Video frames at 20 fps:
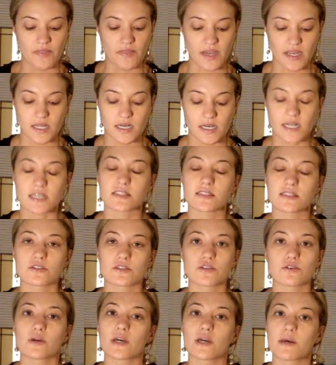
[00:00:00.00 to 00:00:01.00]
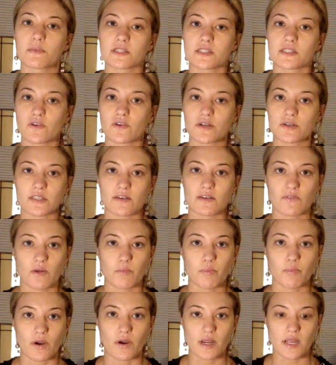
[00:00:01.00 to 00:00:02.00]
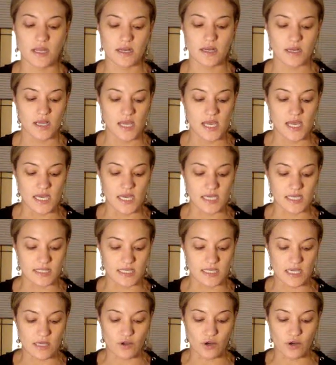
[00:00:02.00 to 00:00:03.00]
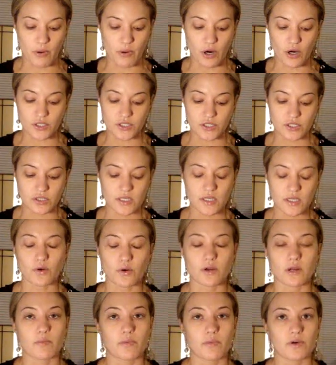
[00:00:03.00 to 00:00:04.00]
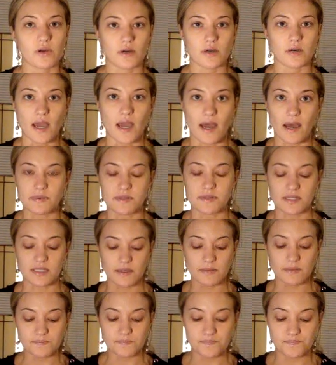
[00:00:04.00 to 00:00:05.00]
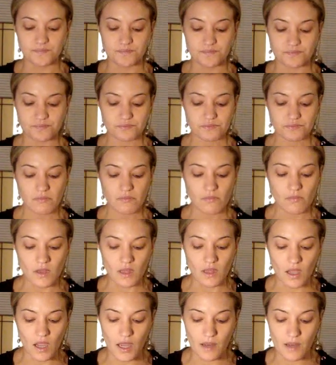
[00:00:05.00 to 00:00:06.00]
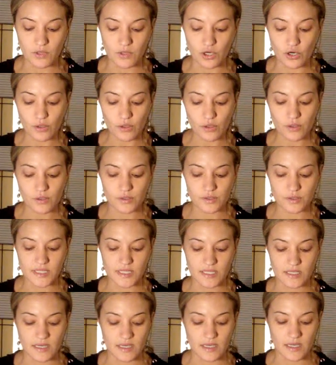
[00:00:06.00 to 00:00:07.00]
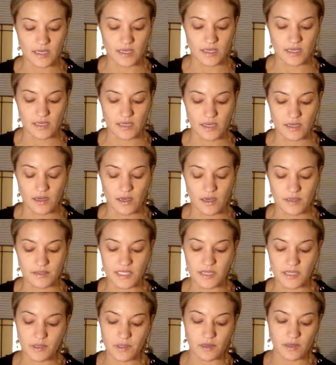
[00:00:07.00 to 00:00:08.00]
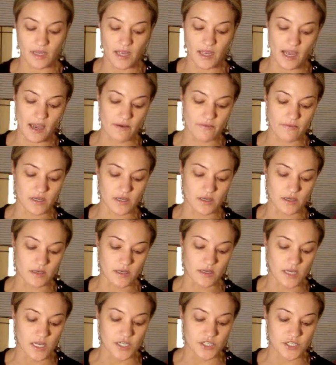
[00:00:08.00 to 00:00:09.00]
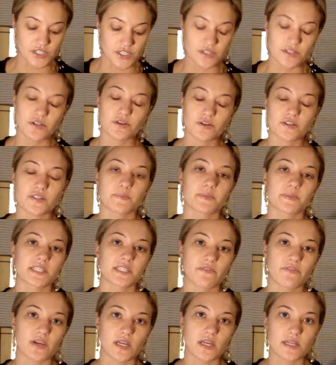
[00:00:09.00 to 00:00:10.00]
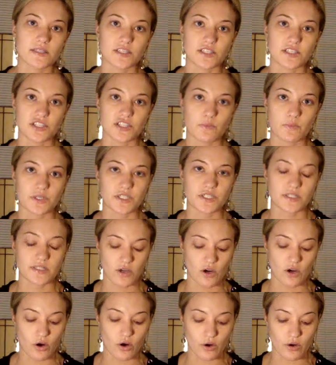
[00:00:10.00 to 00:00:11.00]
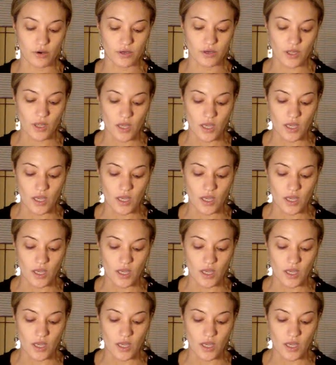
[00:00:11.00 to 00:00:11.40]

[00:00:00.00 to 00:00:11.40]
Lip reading: that connects the two hemispheres of the brain is either partially or completely absent. Girls typically have a gender-specific condition which is called